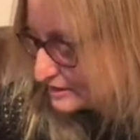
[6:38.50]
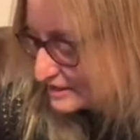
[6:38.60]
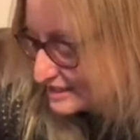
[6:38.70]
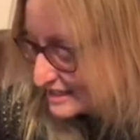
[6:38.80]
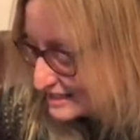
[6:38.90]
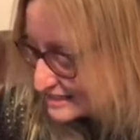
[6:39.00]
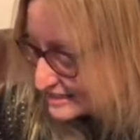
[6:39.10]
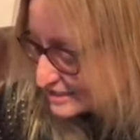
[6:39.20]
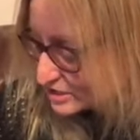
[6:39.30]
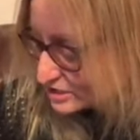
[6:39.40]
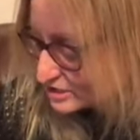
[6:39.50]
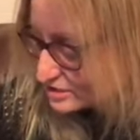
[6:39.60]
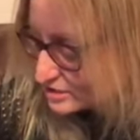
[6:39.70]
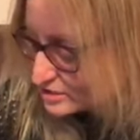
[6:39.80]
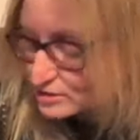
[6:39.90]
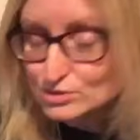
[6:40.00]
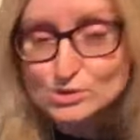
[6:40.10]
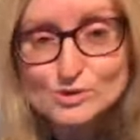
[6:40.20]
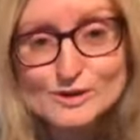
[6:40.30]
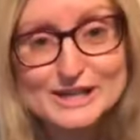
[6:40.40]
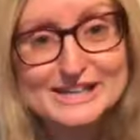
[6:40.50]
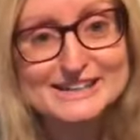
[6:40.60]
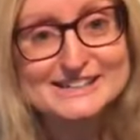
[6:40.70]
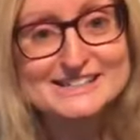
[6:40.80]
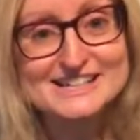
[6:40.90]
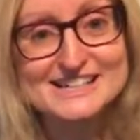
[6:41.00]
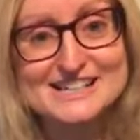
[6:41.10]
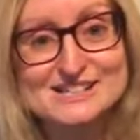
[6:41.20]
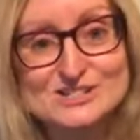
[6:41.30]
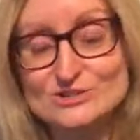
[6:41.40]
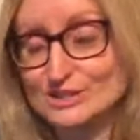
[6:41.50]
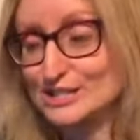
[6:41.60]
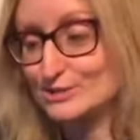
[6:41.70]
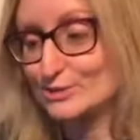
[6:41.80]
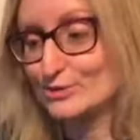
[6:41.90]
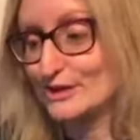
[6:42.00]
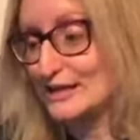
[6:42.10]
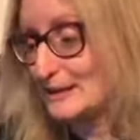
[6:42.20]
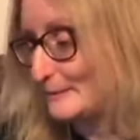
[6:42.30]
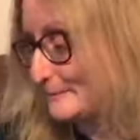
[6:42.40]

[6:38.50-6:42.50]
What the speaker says: It isn't just a story, said Little Johnny Dory.